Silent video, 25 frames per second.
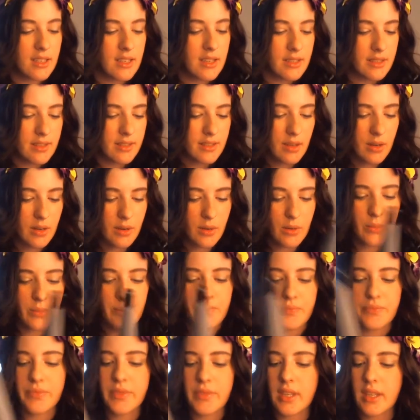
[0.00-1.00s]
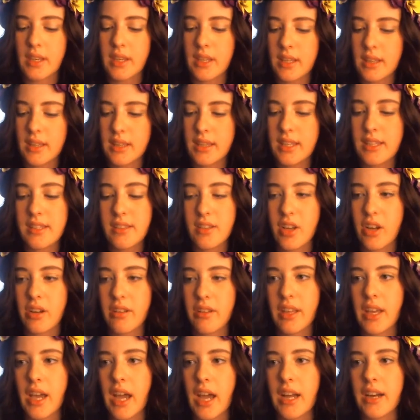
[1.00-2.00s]
So this
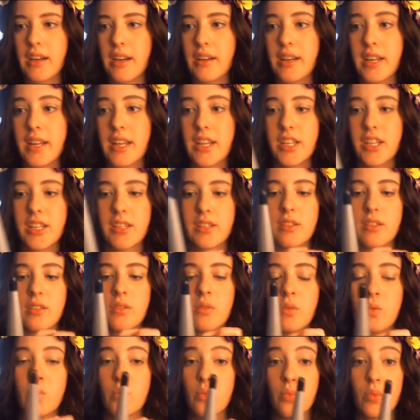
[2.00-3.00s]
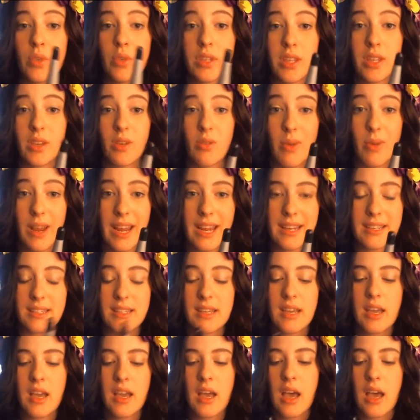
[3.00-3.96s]
curling iron is really great.